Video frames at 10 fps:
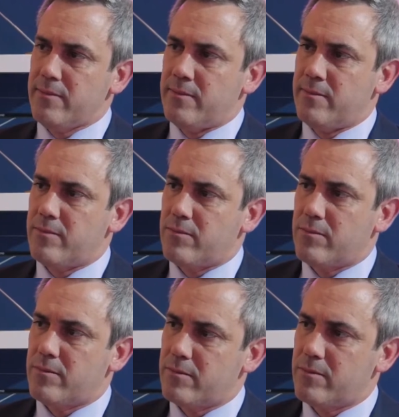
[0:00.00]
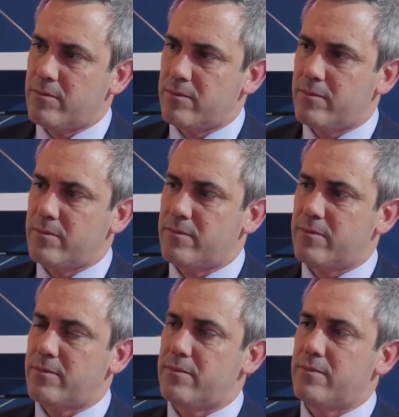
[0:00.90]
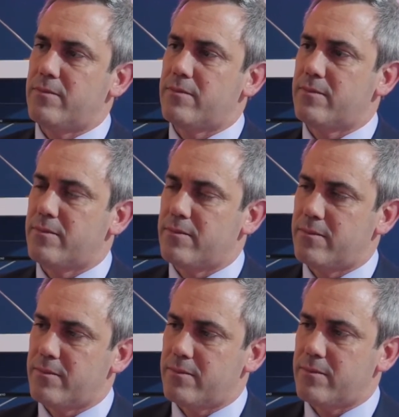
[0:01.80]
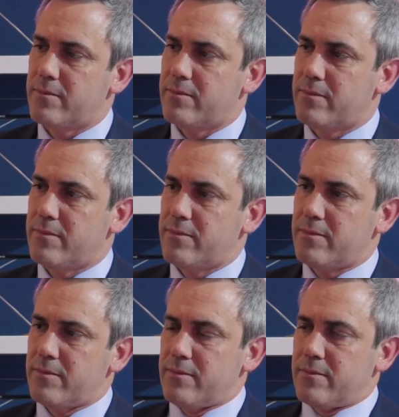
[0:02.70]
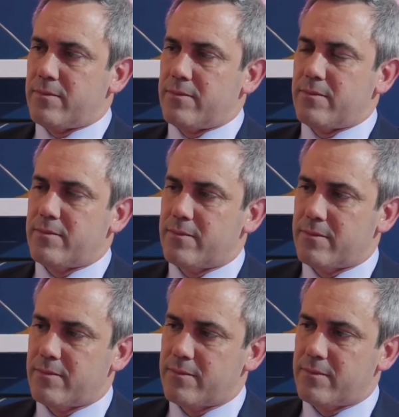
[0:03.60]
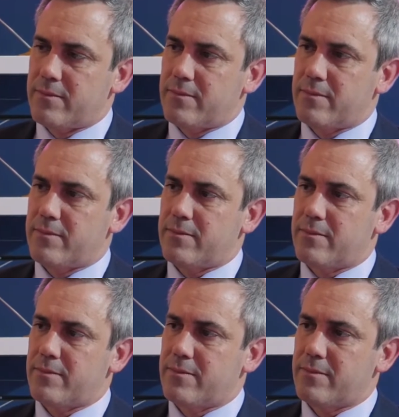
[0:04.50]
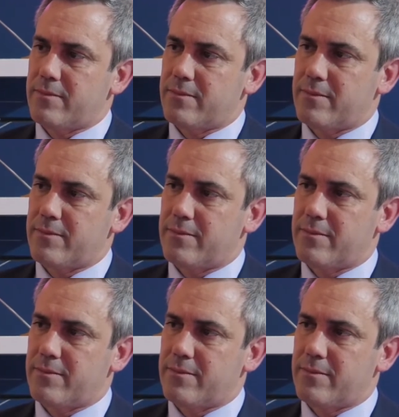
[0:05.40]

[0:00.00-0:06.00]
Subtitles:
(silent)